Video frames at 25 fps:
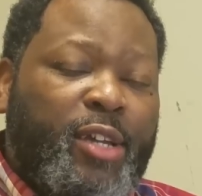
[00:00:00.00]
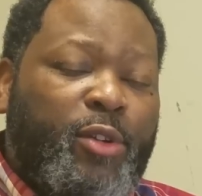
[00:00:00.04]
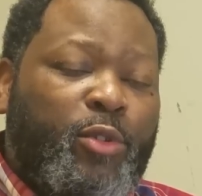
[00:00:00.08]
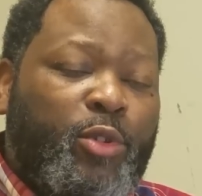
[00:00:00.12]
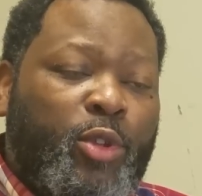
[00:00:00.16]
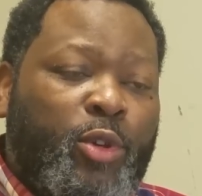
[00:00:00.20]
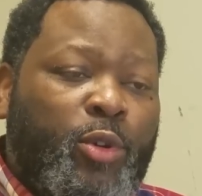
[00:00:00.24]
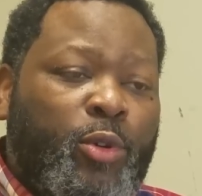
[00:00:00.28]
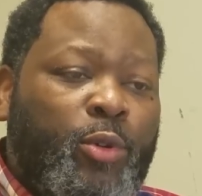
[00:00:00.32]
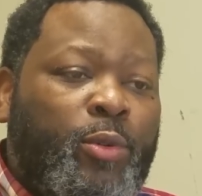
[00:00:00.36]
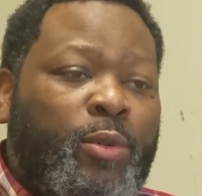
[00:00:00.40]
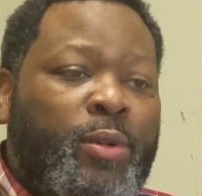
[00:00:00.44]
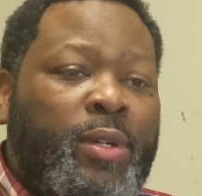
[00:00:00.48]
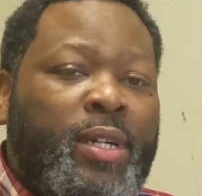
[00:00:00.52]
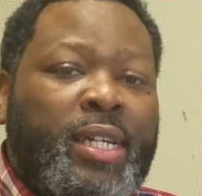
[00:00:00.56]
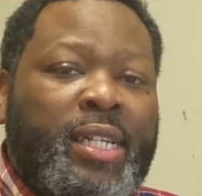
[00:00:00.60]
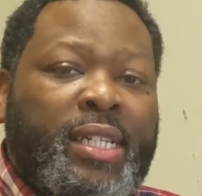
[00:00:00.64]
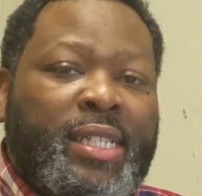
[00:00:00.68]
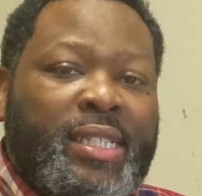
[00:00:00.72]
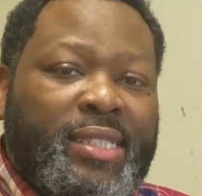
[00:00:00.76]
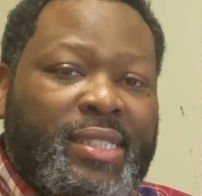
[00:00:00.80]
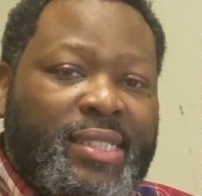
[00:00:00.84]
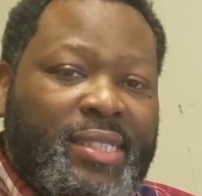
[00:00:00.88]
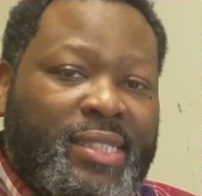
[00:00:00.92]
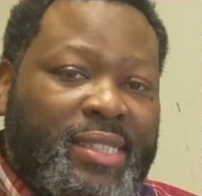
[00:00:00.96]
meaning
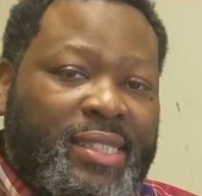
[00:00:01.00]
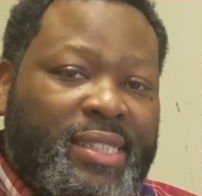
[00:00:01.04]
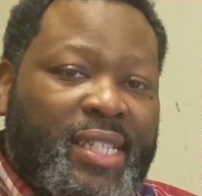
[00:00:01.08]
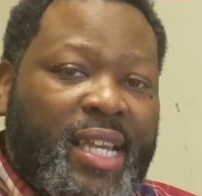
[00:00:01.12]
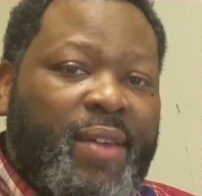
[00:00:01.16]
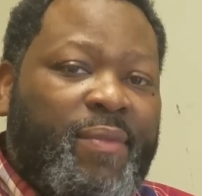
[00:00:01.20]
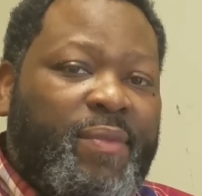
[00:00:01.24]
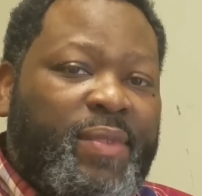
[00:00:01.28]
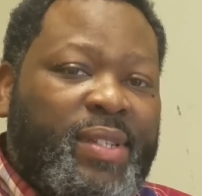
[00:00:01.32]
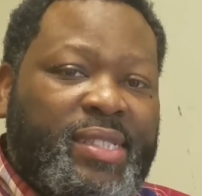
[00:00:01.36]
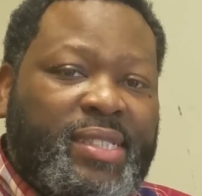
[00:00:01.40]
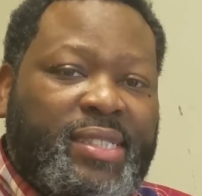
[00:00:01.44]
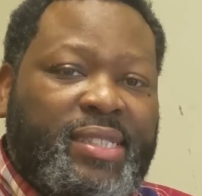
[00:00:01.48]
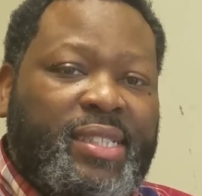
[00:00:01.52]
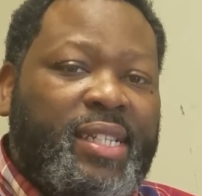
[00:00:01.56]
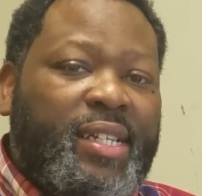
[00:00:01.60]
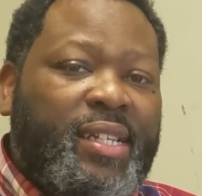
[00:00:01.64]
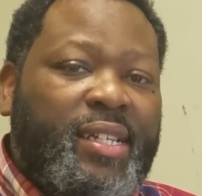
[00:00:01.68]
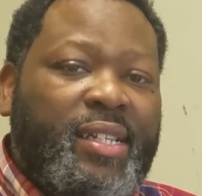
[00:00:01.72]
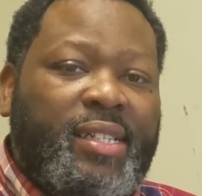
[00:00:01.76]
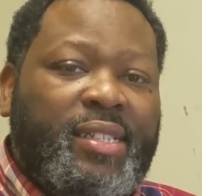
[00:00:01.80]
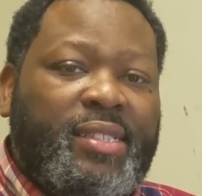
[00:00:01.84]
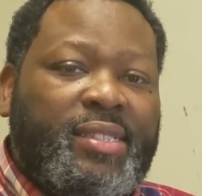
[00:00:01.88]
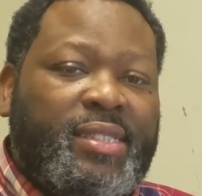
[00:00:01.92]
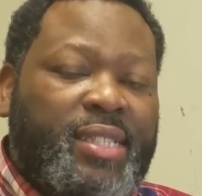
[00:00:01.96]
I'm going to tell
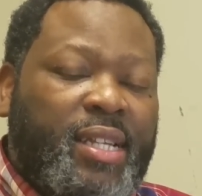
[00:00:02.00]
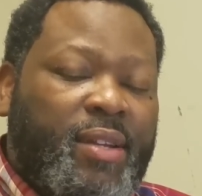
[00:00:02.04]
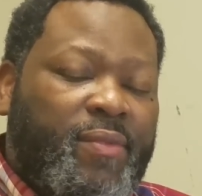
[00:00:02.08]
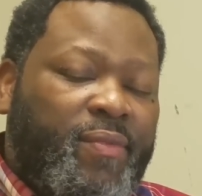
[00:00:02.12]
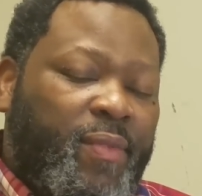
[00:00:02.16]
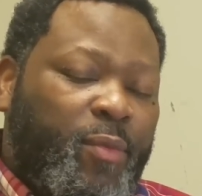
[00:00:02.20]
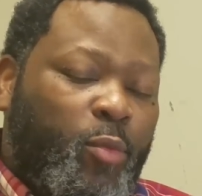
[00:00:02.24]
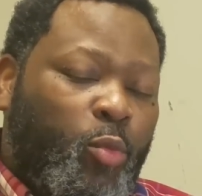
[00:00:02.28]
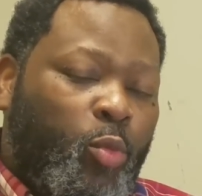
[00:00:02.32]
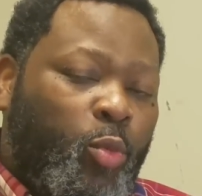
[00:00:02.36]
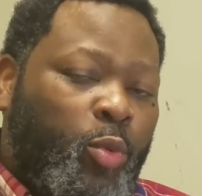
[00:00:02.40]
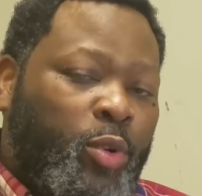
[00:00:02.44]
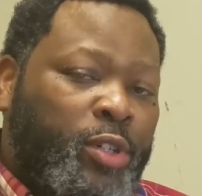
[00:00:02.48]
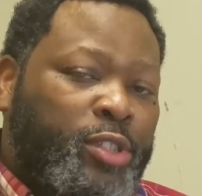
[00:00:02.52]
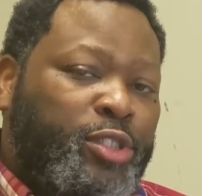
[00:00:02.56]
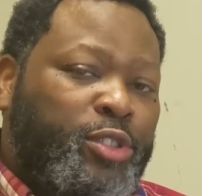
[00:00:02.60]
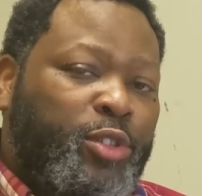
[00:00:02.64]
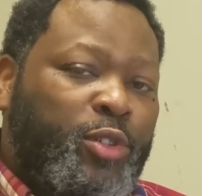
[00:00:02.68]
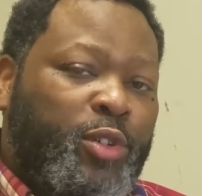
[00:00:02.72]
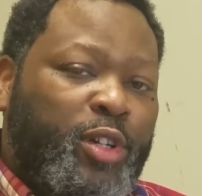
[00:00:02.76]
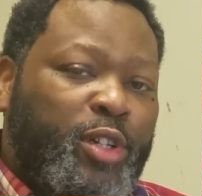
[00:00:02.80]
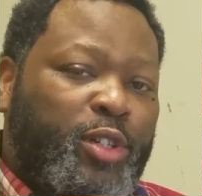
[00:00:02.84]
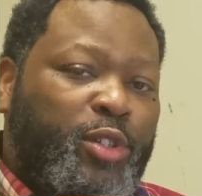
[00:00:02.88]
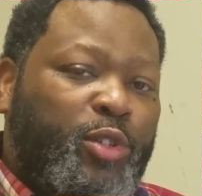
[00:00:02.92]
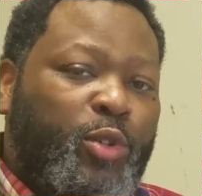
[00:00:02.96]
you 7
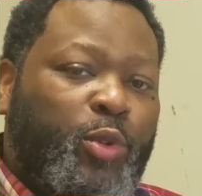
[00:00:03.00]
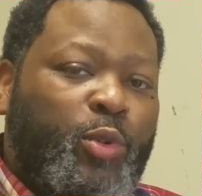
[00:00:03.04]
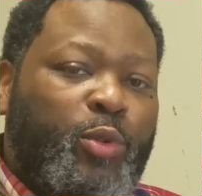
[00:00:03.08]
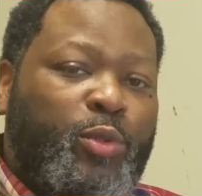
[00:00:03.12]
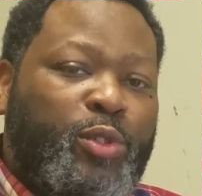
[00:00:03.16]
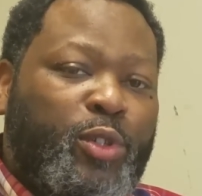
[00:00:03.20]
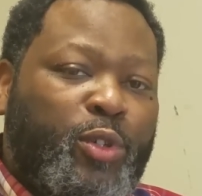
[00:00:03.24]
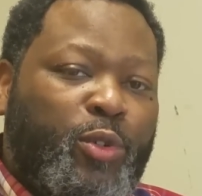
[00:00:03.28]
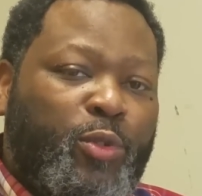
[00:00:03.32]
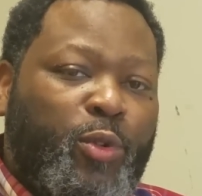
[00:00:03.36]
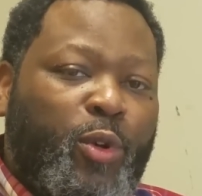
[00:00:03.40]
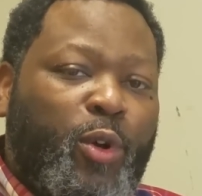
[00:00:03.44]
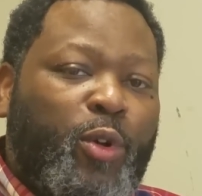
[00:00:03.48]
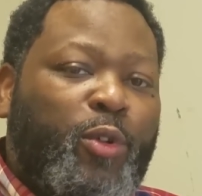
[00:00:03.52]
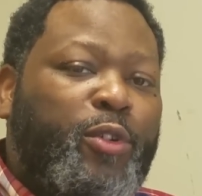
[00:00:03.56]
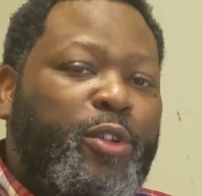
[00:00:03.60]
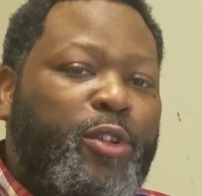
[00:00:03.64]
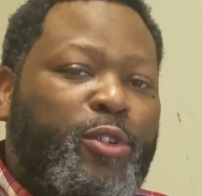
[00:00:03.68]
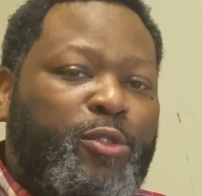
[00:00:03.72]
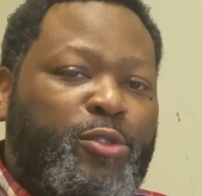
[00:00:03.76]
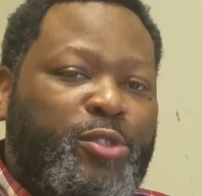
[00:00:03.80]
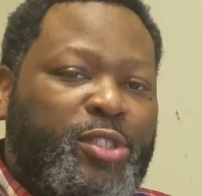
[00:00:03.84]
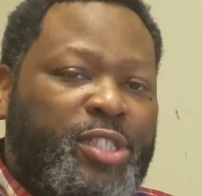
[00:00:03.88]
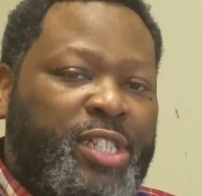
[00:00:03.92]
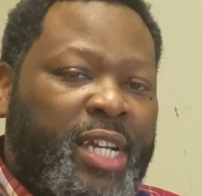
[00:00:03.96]
C's of
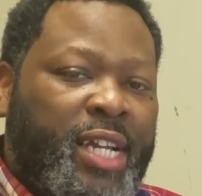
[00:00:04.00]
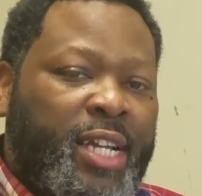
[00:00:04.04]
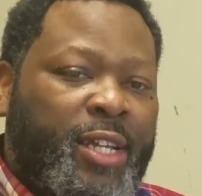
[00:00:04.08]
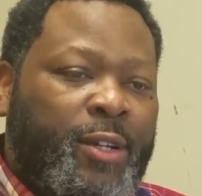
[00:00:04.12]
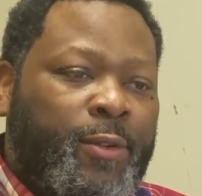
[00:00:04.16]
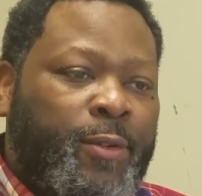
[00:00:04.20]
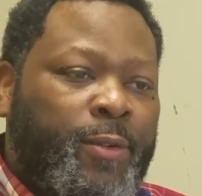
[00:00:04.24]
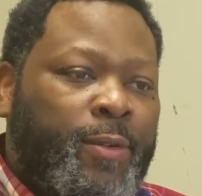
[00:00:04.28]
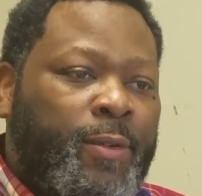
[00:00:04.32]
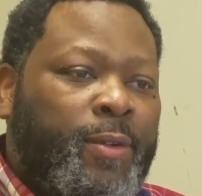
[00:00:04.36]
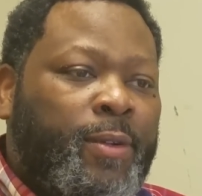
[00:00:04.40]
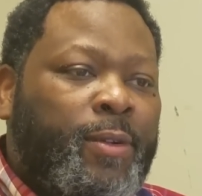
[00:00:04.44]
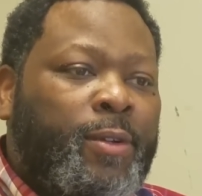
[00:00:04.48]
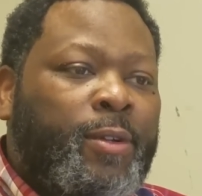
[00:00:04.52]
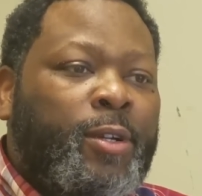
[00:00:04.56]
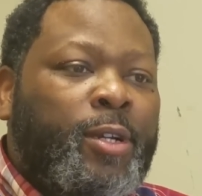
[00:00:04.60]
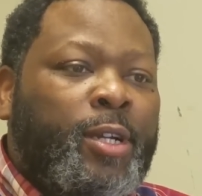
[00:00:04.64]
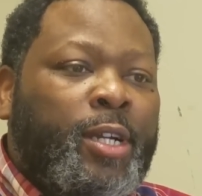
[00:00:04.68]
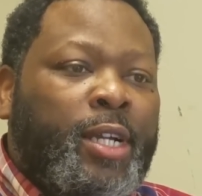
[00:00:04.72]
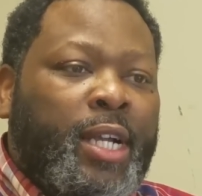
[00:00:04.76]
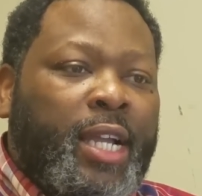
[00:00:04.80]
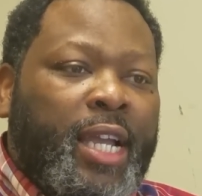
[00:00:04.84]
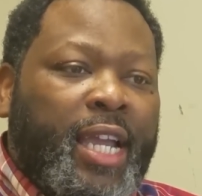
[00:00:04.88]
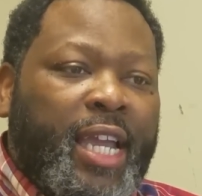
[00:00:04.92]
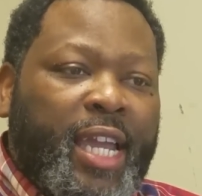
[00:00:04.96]
what you can do to
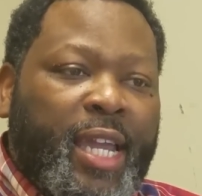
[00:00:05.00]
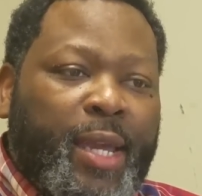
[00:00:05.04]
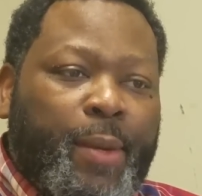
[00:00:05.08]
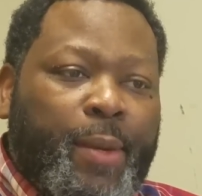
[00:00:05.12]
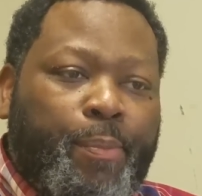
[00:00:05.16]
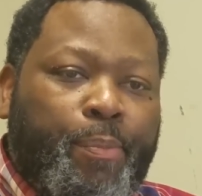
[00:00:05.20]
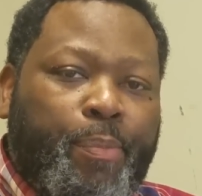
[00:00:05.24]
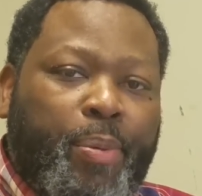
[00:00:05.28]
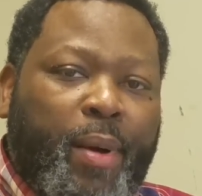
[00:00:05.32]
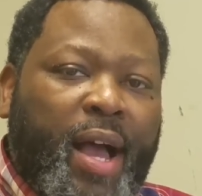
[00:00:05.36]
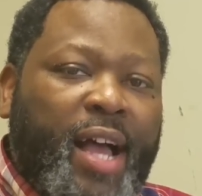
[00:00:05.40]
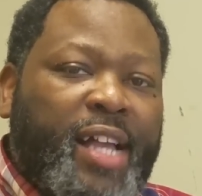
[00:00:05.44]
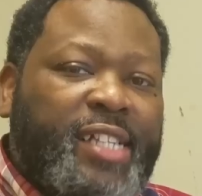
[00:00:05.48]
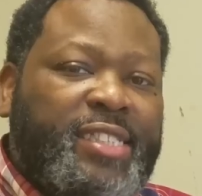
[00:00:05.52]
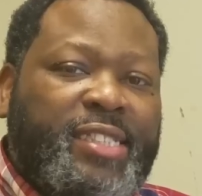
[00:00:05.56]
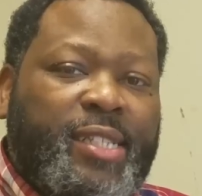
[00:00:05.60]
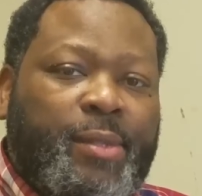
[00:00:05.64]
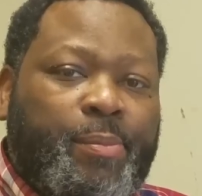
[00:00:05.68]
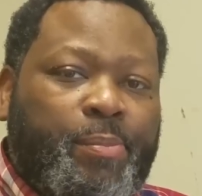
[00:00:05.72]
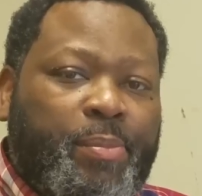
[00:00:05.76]
grow your channel.